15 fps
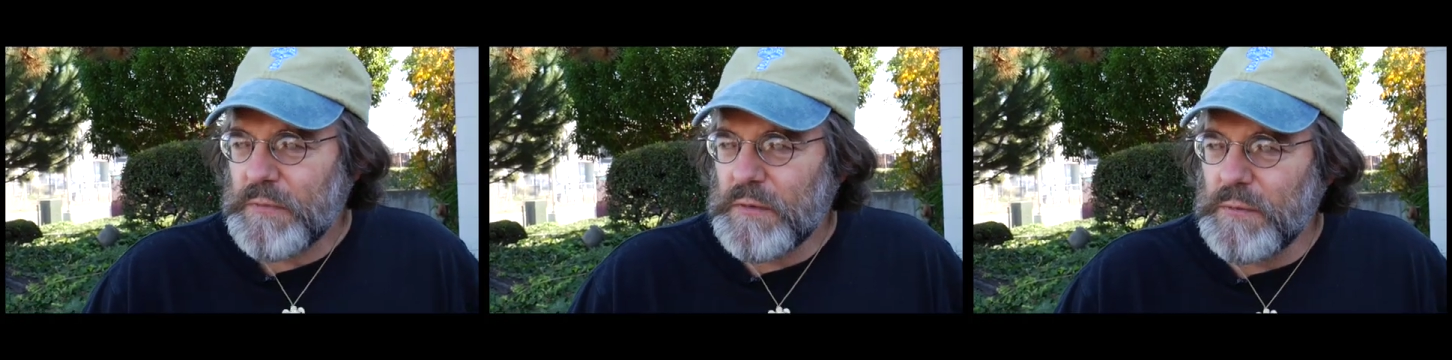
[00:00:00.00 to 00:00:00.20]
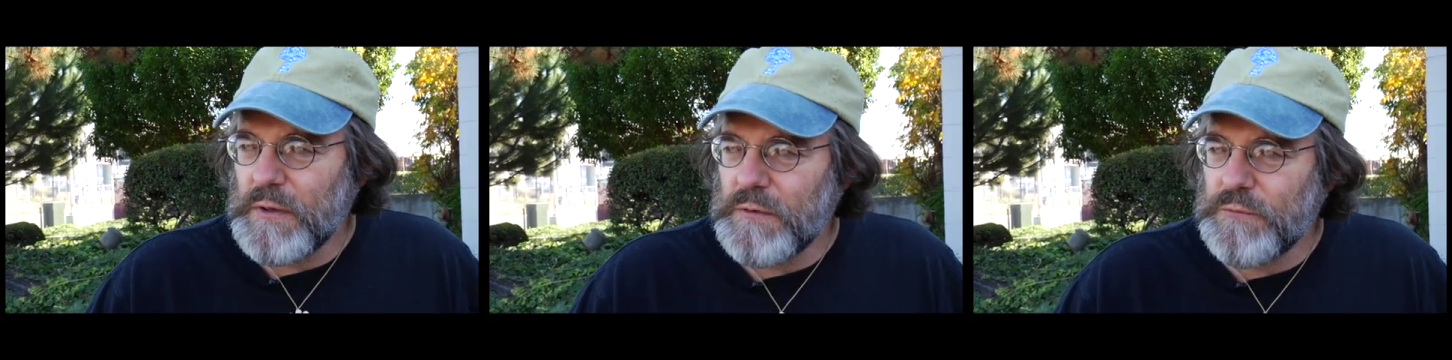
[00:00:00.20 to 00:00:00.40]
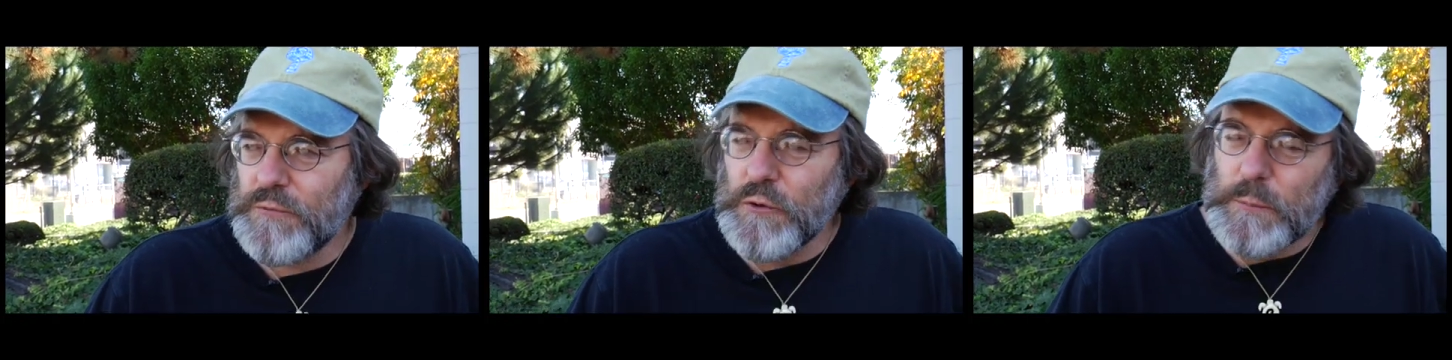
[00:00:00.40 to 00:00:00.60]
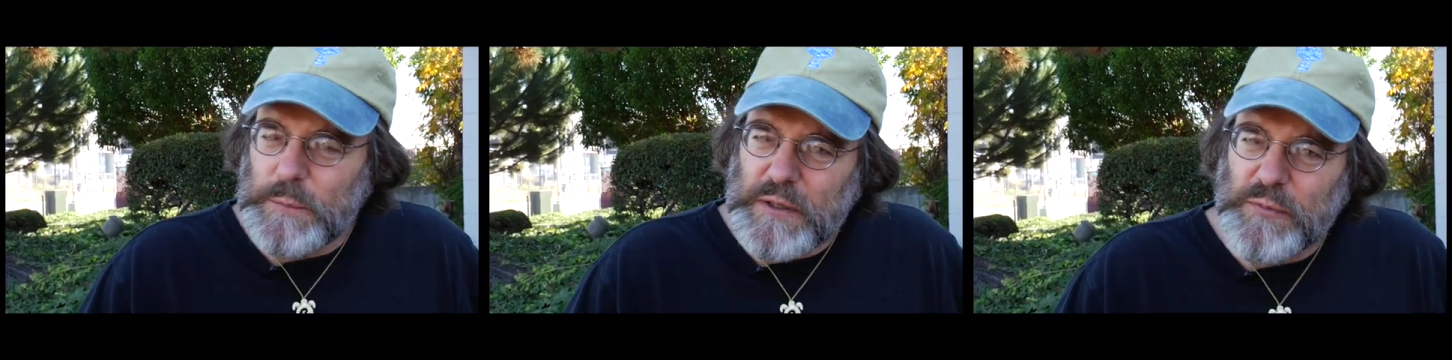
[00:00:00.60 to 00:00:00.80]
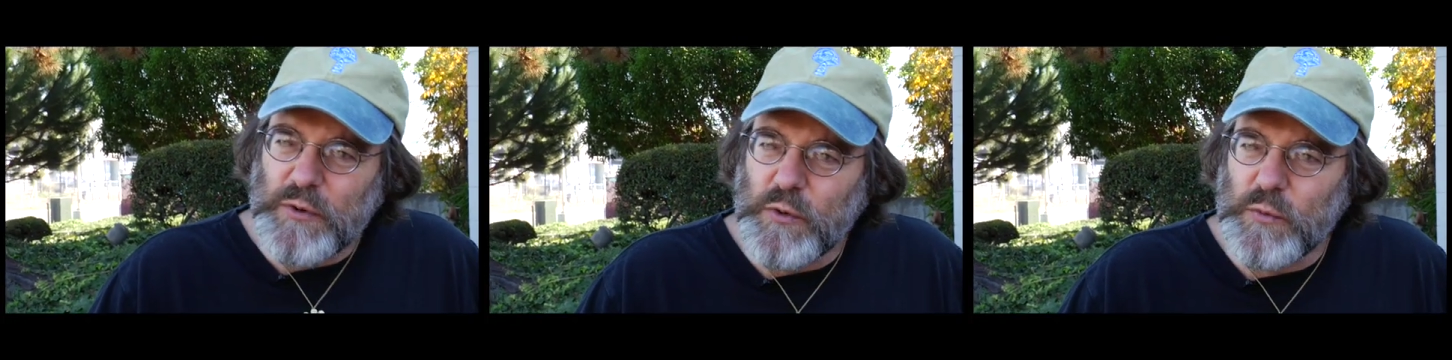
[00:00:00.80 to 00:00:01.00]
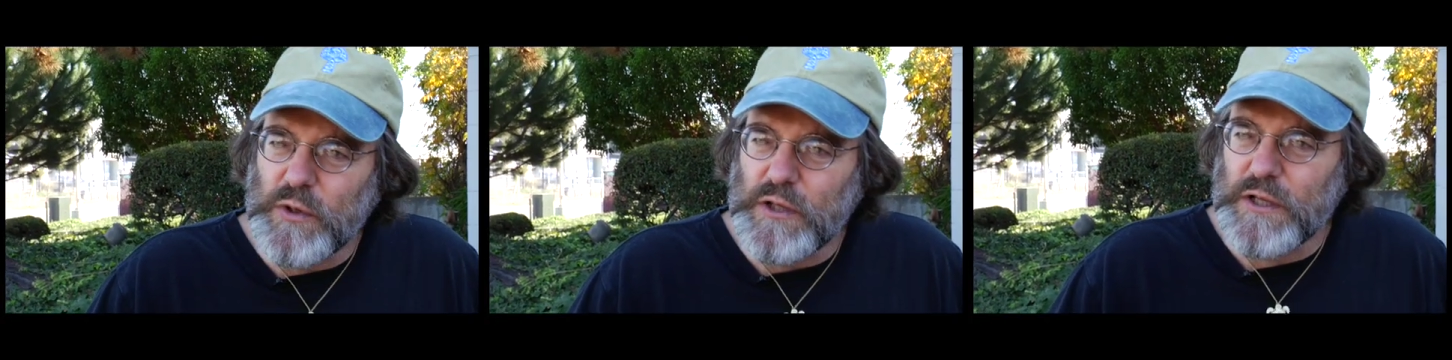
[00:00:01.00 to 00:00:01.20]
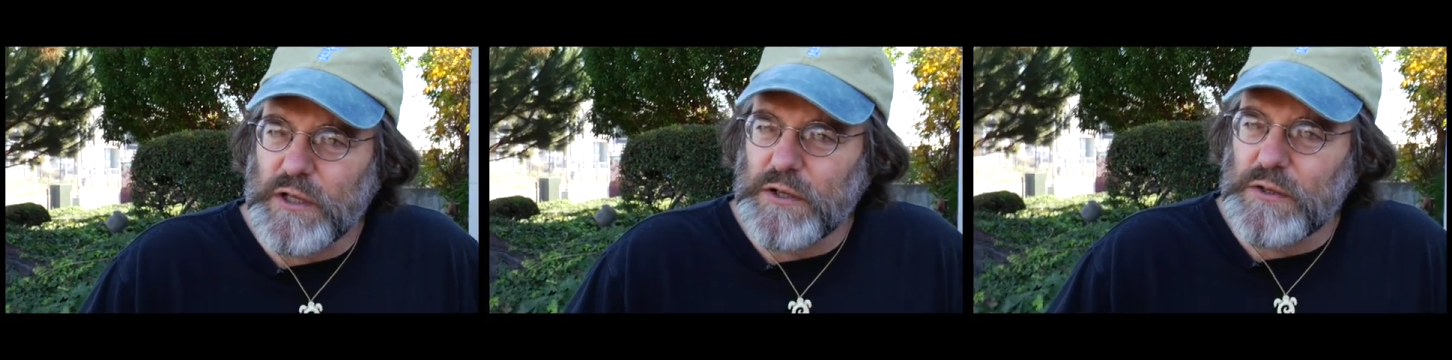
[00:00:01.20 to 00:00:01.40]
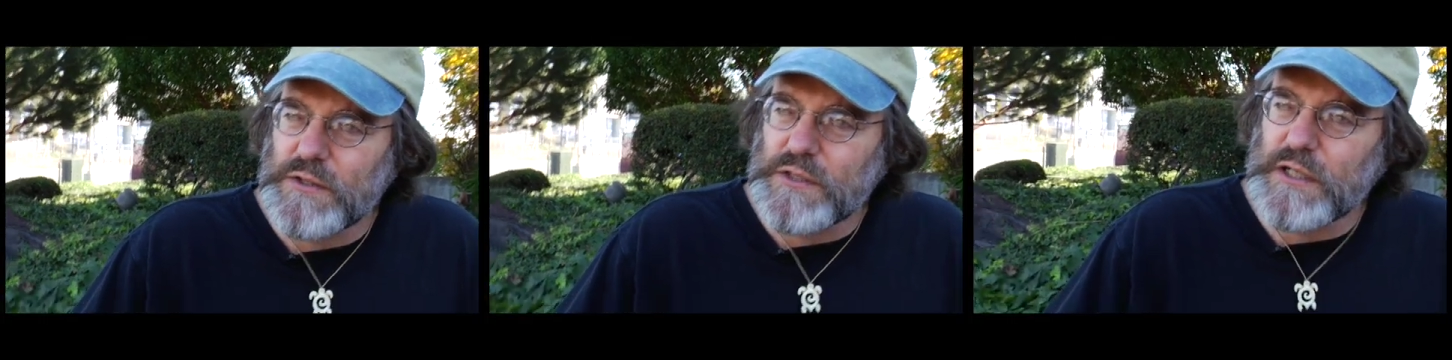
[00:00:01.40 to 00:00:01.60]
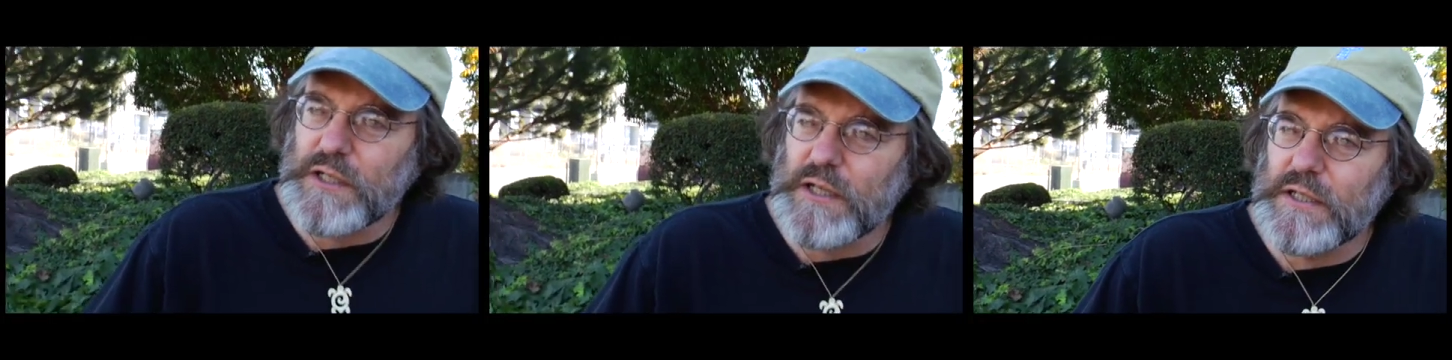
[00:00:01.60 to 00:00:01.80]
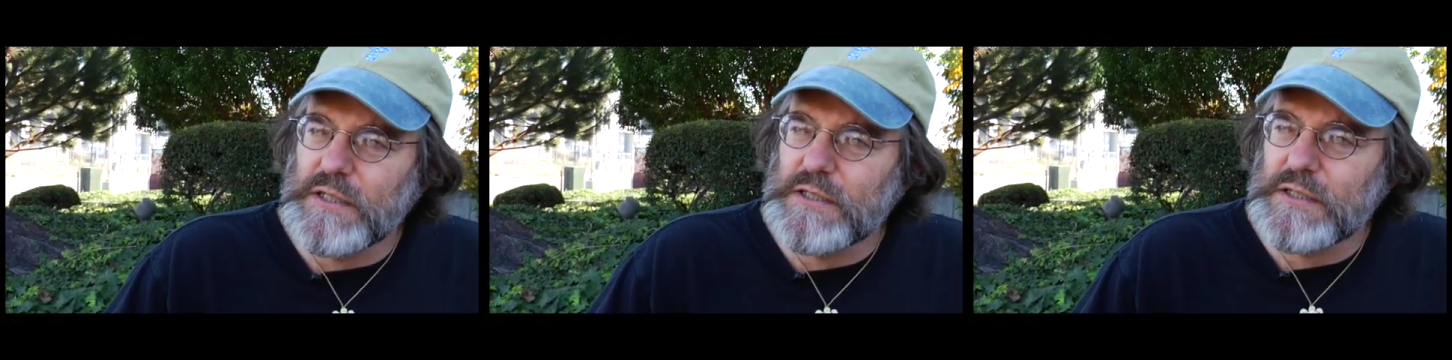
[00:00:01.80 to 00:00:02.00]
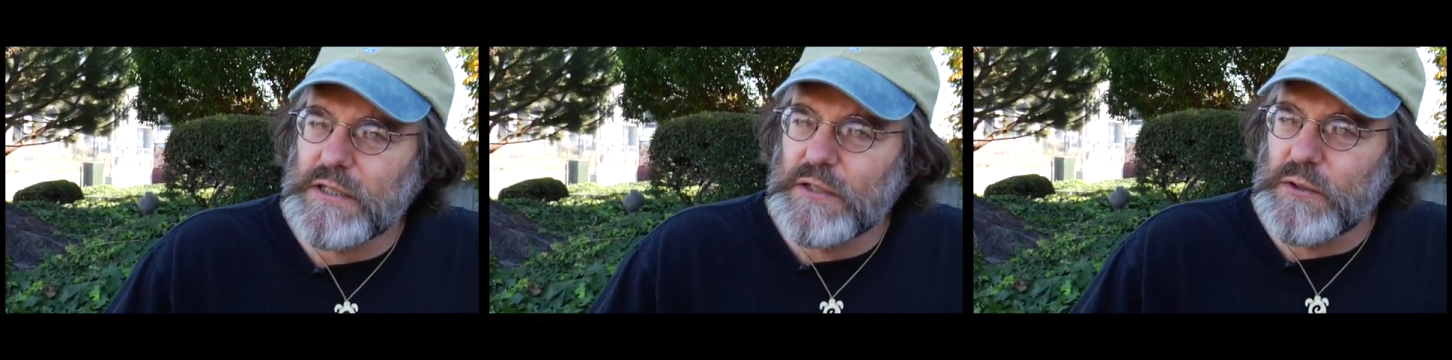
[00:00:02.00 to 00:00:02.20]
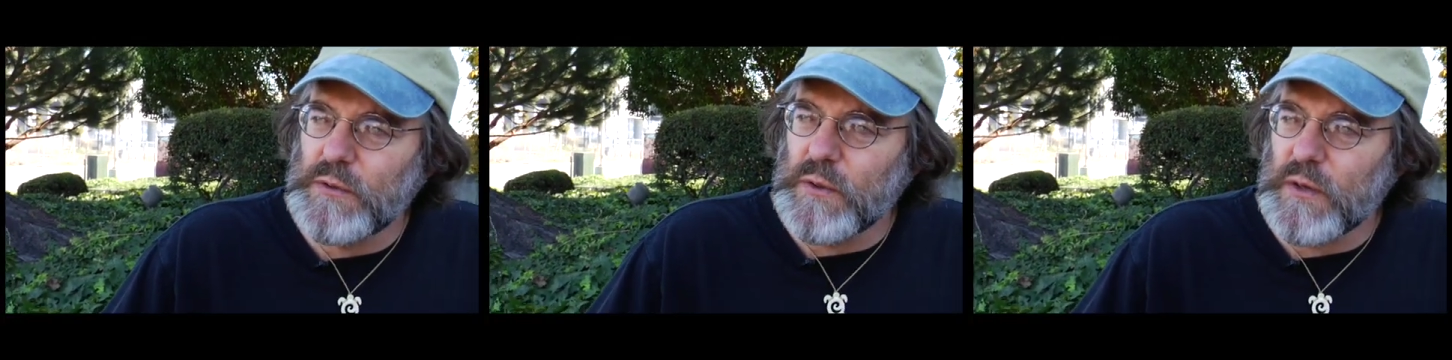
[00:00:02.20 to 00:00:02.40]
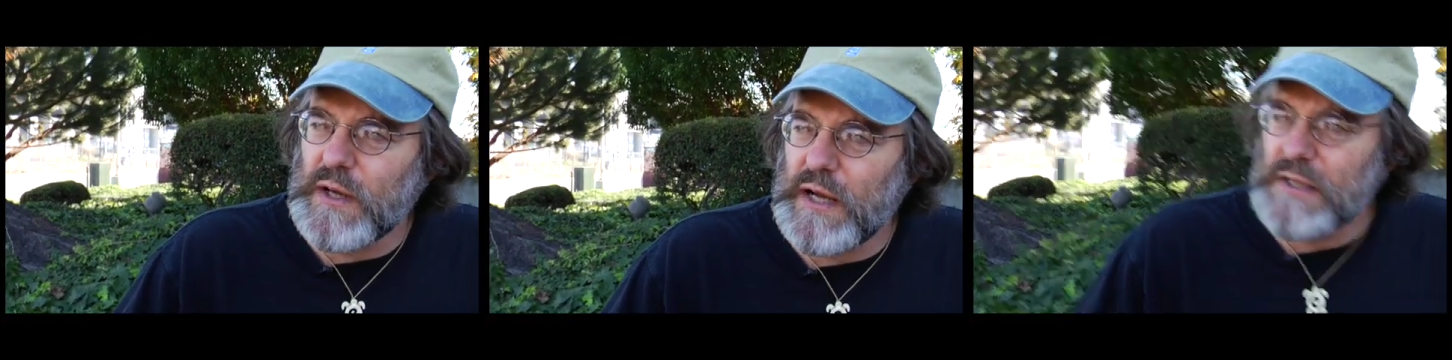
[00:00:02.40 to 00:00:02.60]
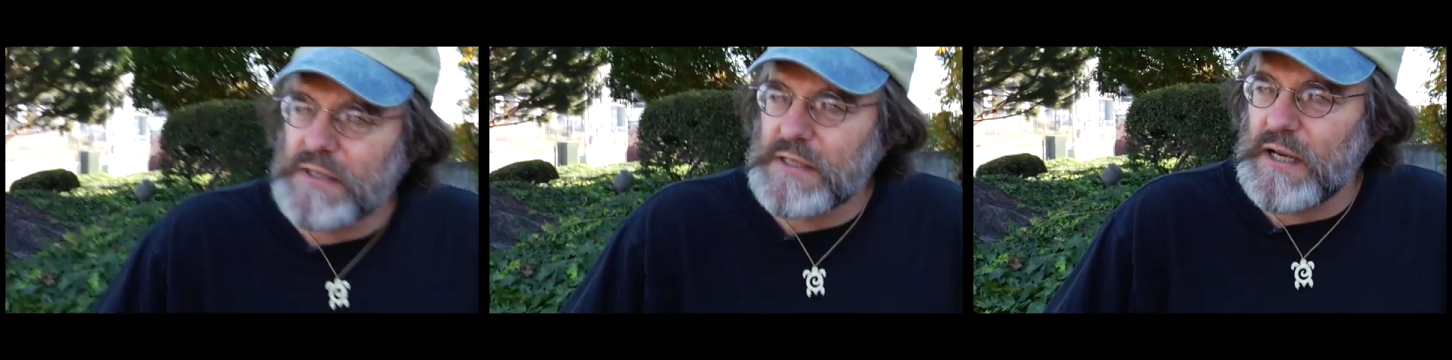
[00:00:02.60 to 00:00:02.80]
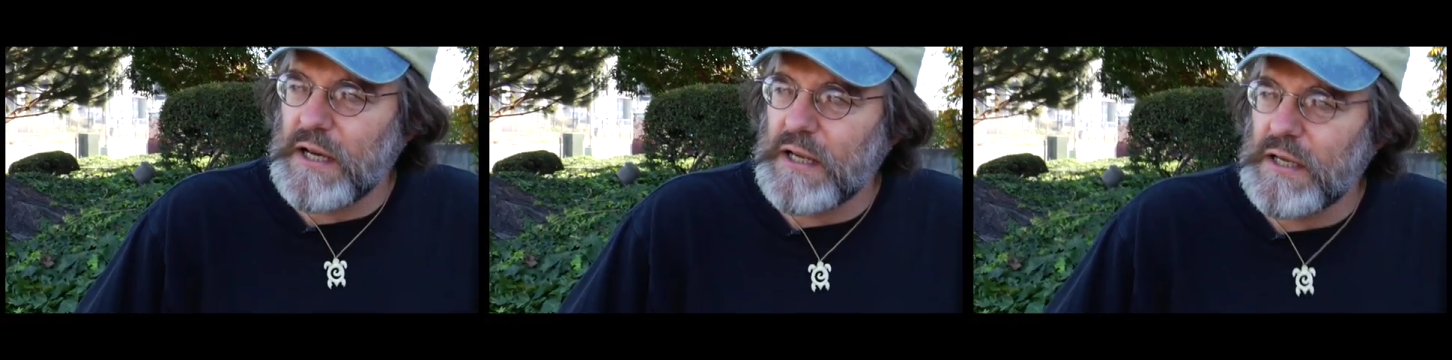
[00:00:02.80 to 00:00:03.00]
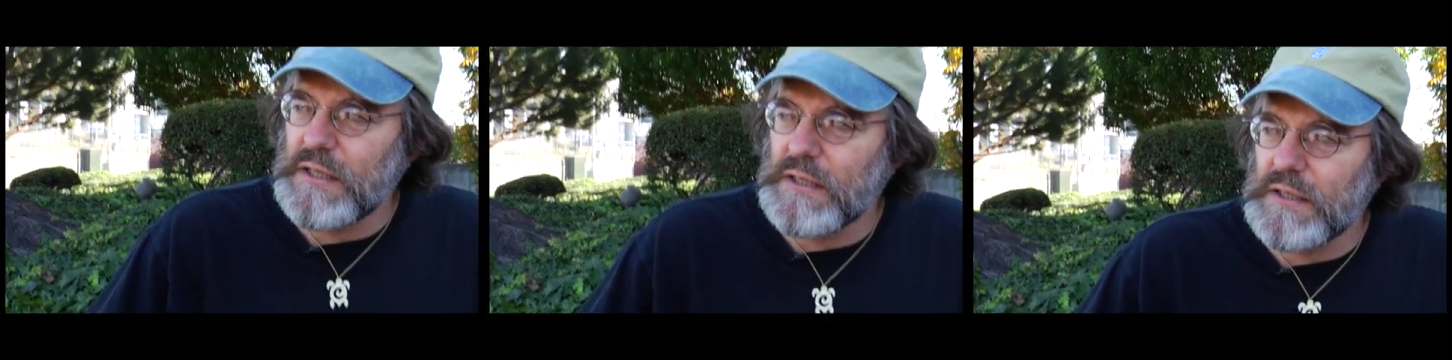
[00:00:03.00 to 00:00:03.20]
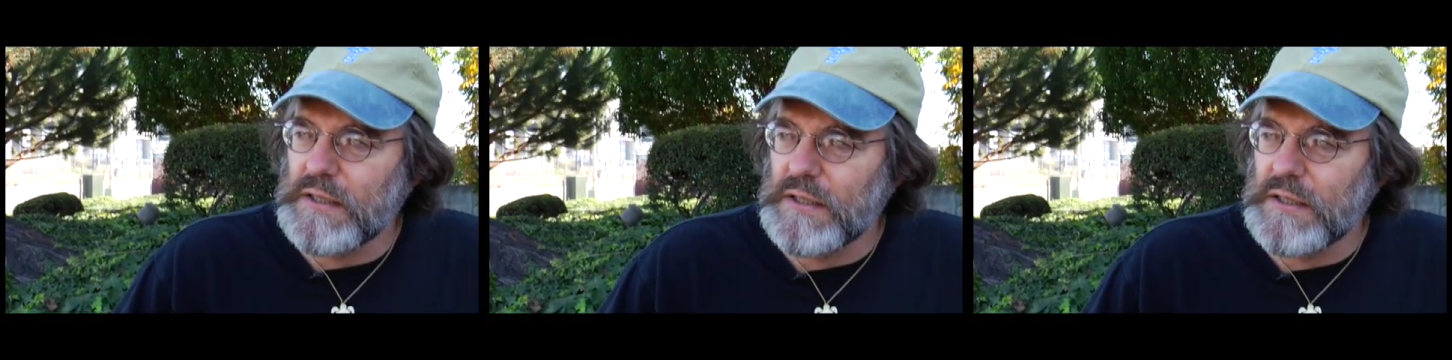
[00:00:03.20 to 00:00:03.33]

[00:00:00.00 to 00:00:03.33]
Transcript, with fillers: What few people really understand who are outside